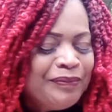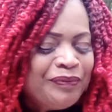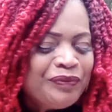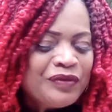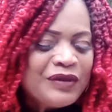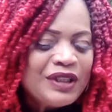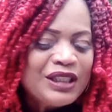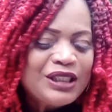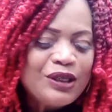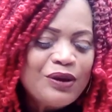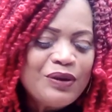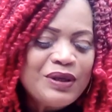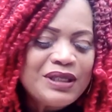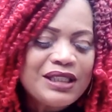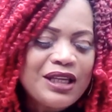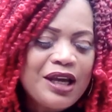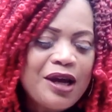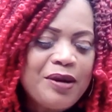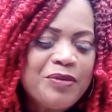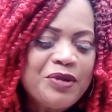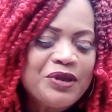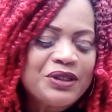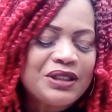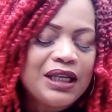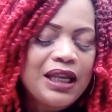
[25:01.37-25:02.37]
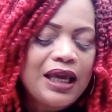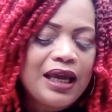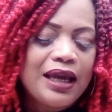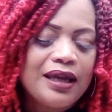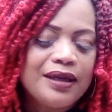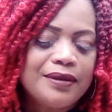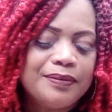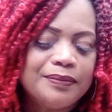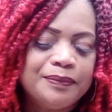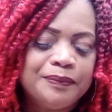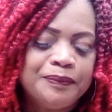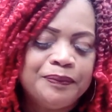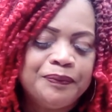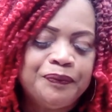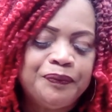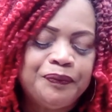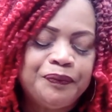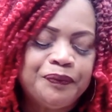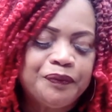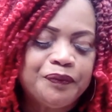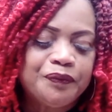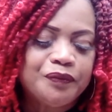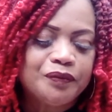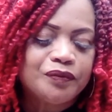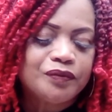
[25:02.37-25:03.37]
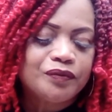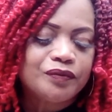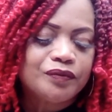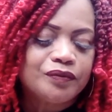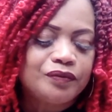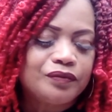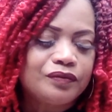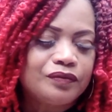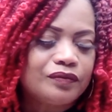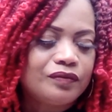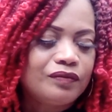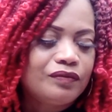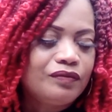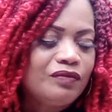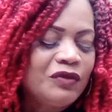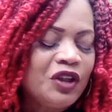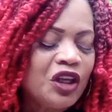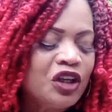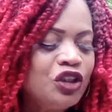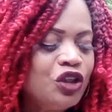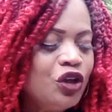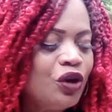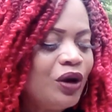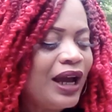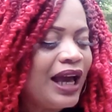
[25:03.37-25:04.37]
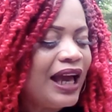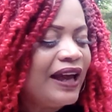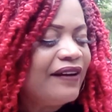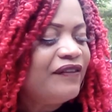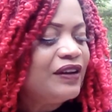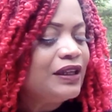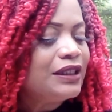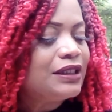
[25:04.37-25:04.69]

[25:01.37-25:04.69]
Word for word: so it's almost like you're having